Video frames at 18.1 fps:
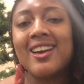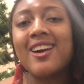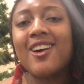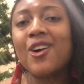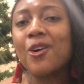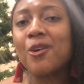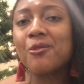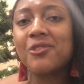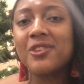
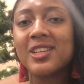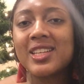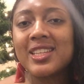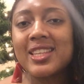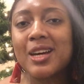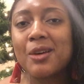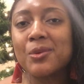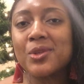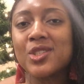Hopefully
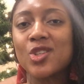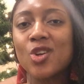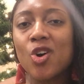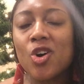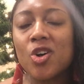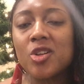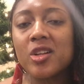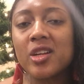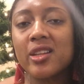that was
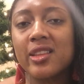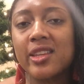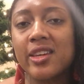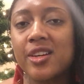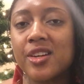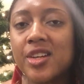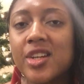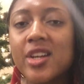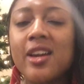all
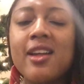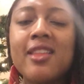clear.